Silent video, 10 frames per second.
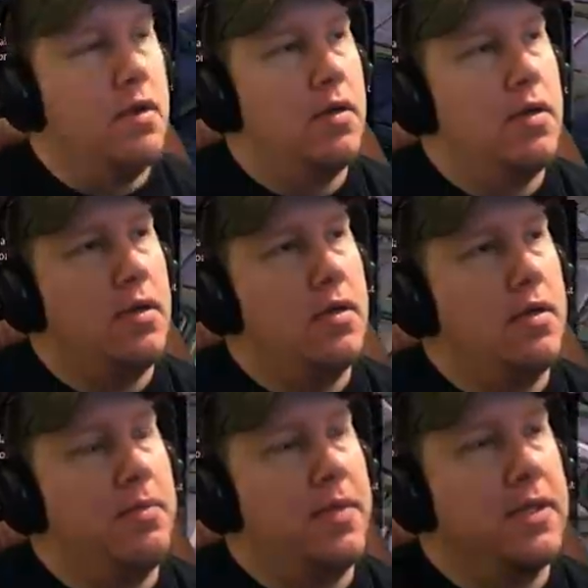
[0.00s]
Uh,
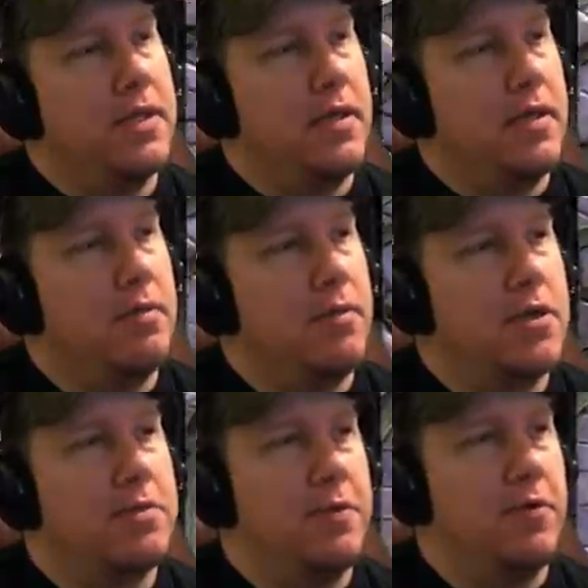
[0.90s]
but the
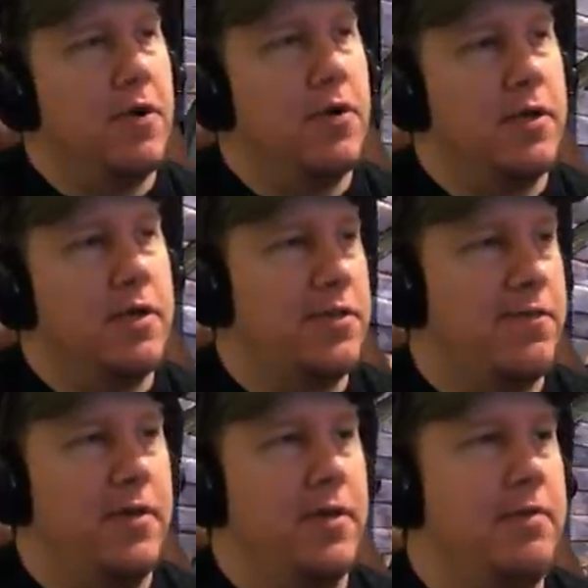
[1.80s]
marksman rogue is
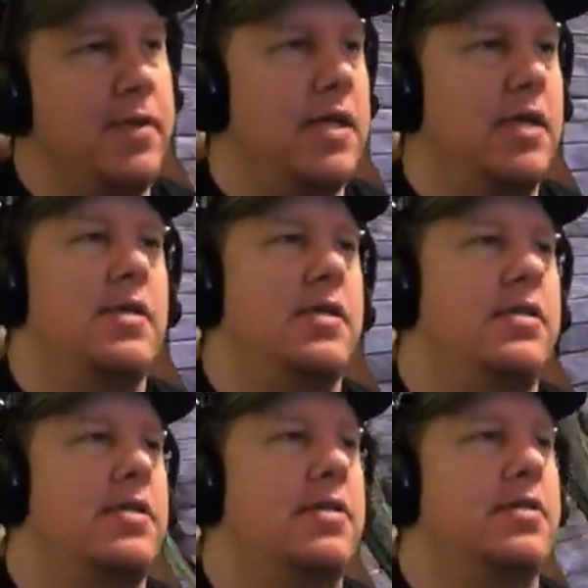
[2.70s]
fun
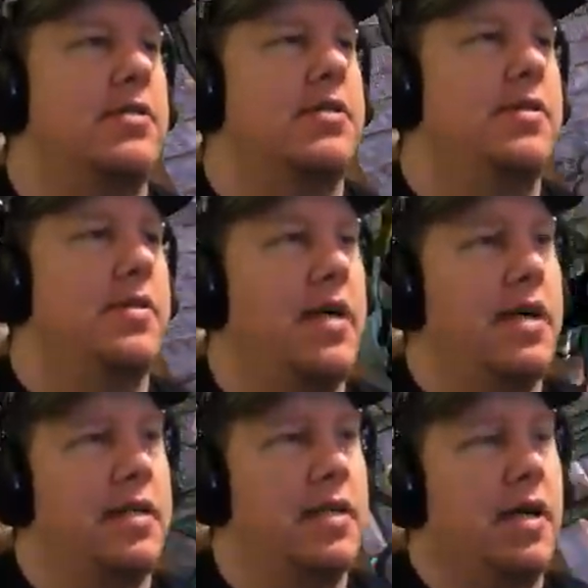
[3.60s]
because there's not
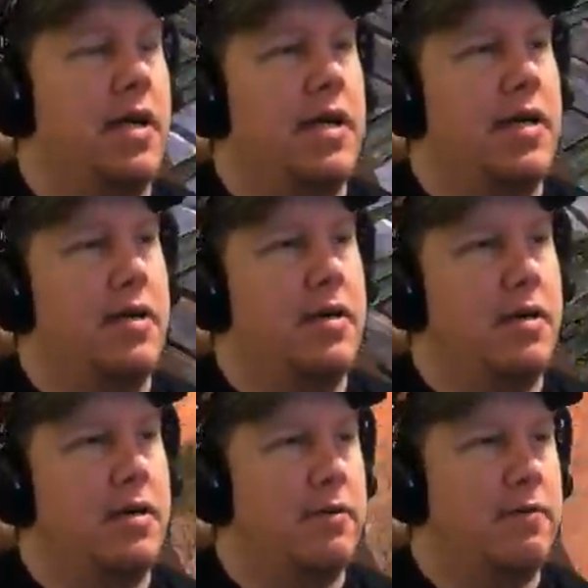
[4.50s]
a lot
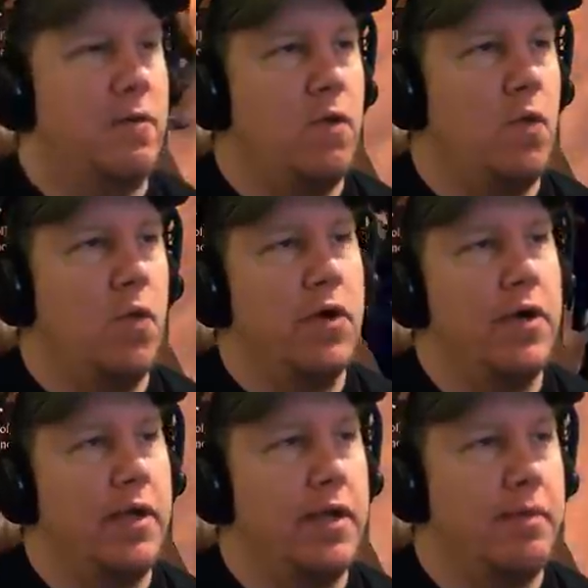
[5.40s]
of
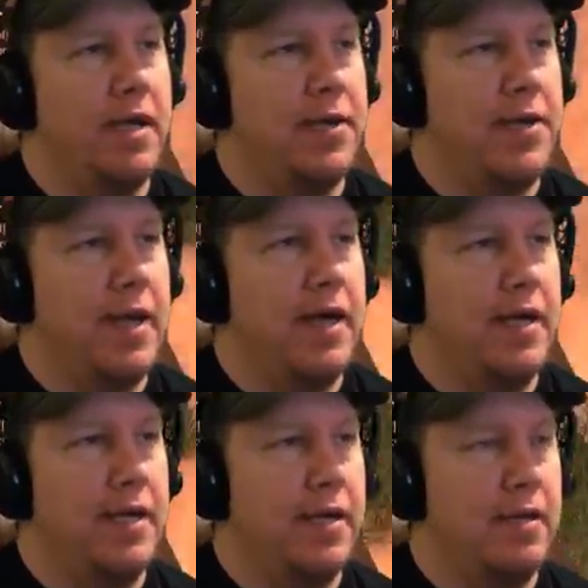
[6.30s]
worrying about
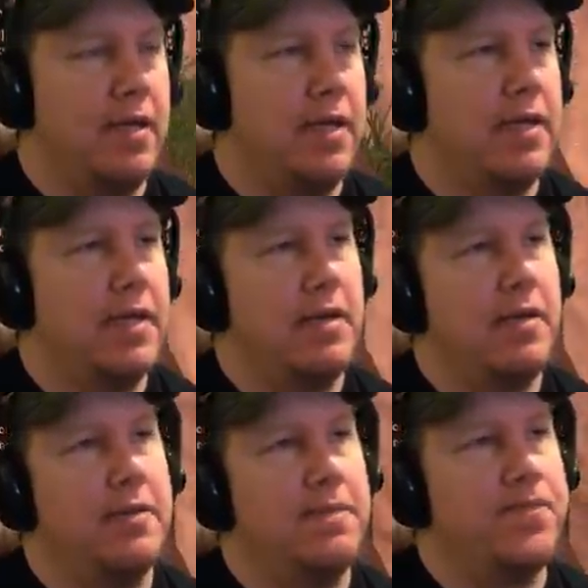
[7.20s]
dying. Like,
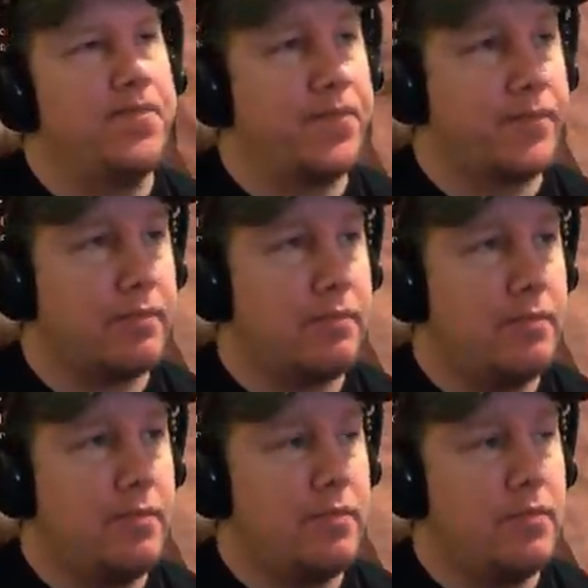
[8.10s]
uh,
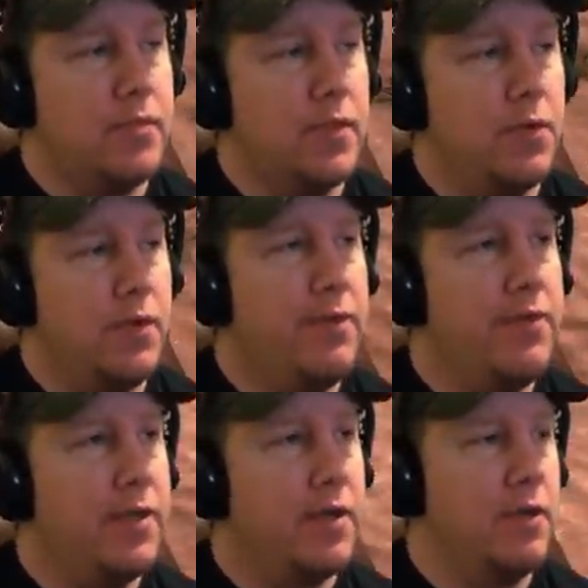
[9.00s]
whenever
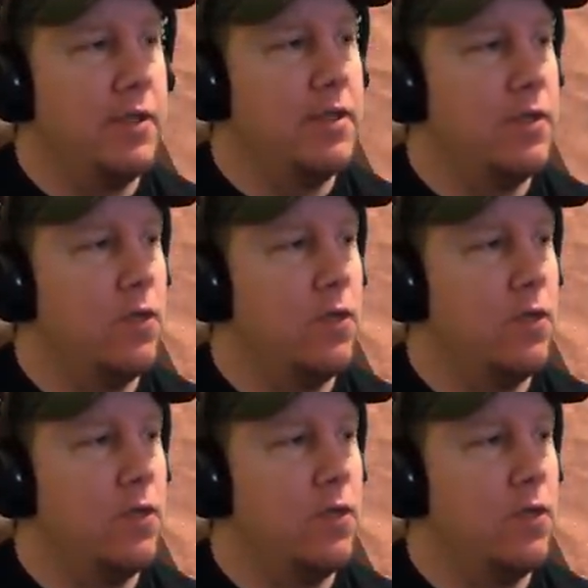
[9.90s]
you go into